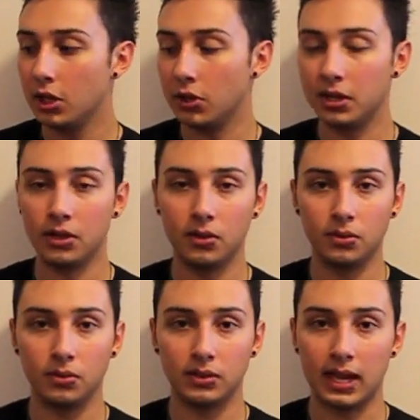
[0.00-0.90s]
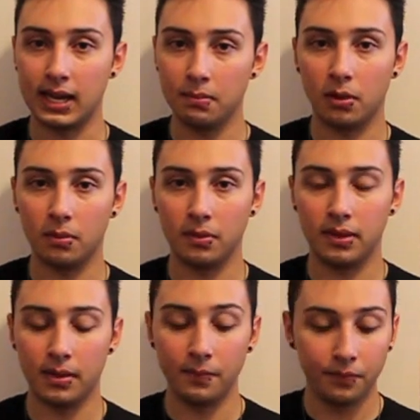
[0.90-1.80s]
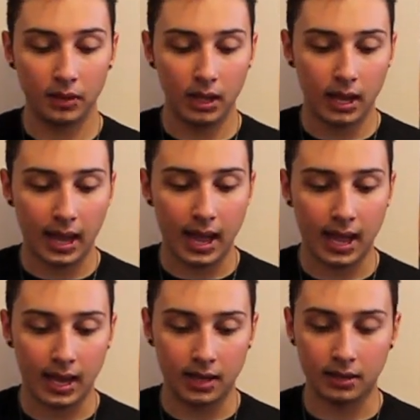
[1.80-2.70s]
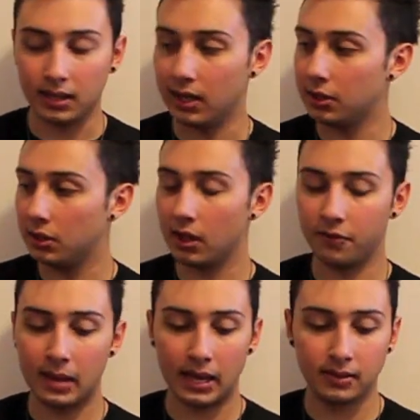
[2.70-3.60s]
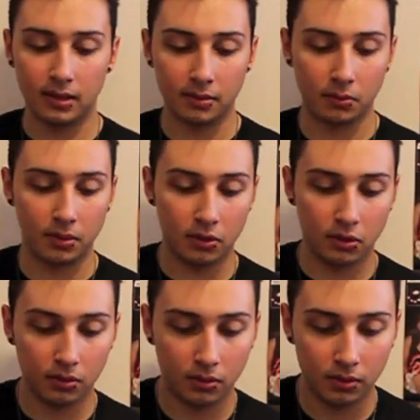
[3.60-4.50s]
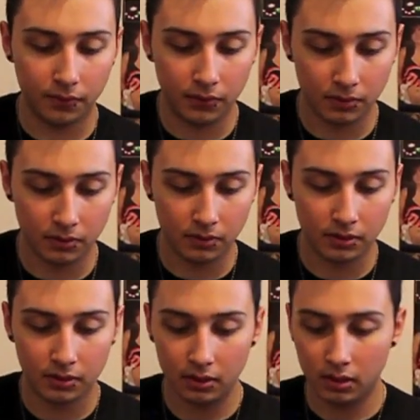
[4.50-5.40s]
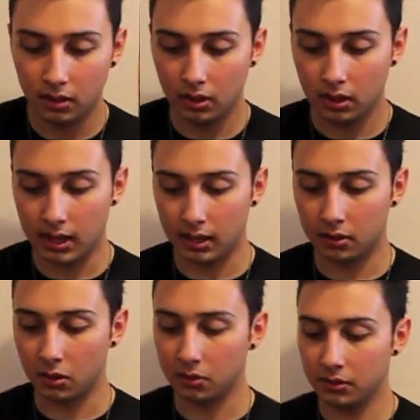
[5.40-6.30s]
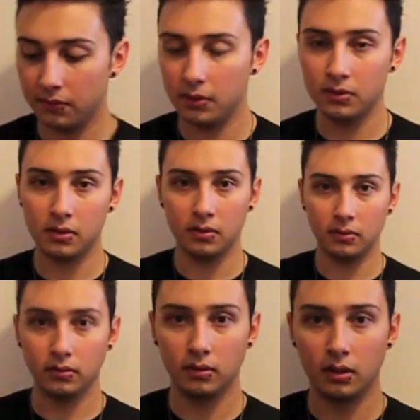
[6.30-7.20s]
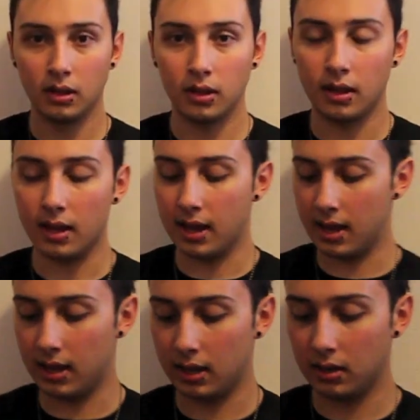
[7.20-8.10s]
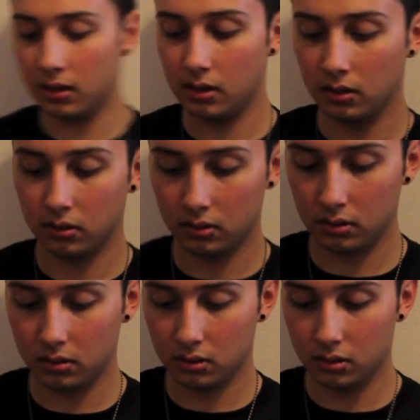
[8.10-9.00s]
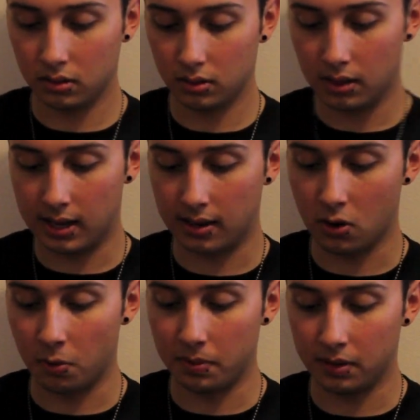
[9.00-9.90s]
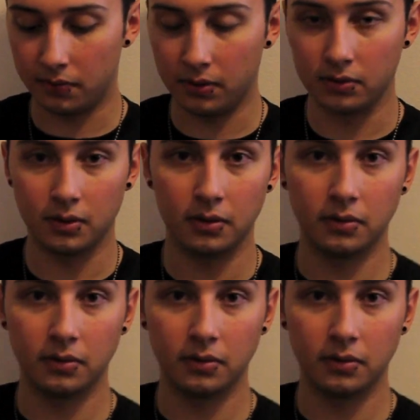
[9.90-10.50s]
You can use any bulb with them, and each GluvMax comes with two diffusers, a closed diffuser and an open diffuser.